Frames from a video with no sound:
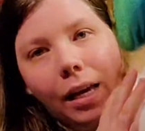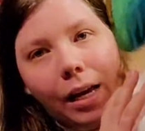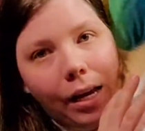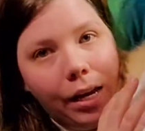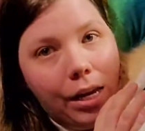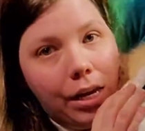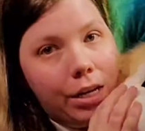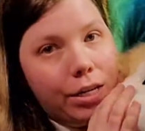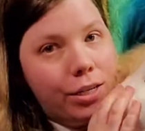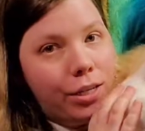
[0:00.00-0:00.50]

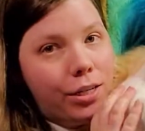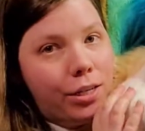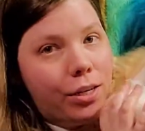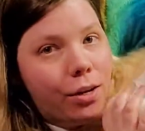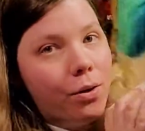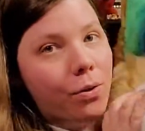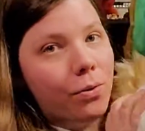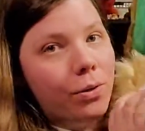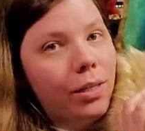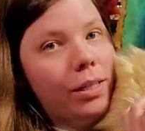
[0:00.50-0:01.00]
He's
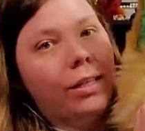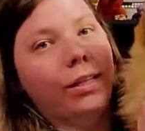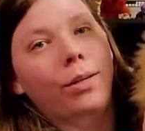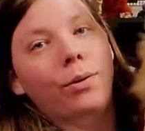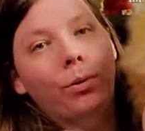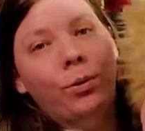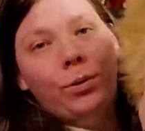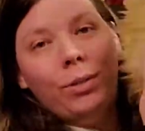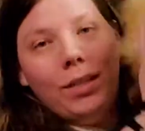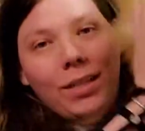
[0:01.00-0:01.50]
so
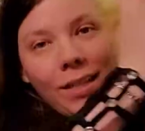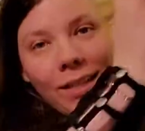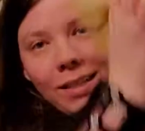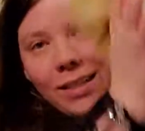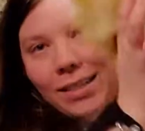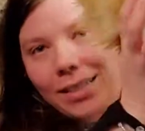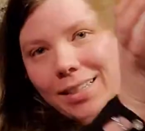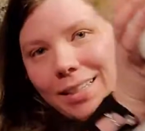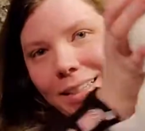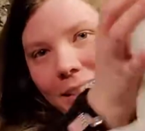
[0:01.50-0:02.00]
cute.
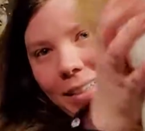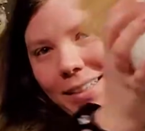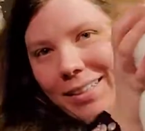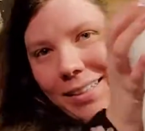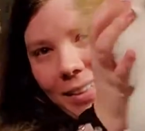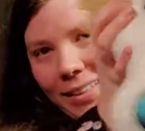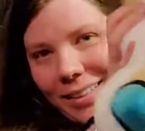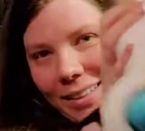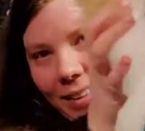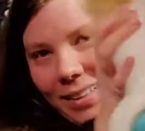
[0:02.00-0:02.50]

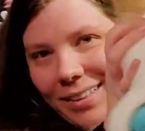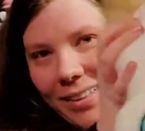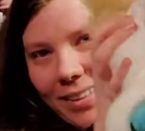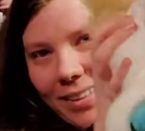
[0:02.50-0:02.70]
and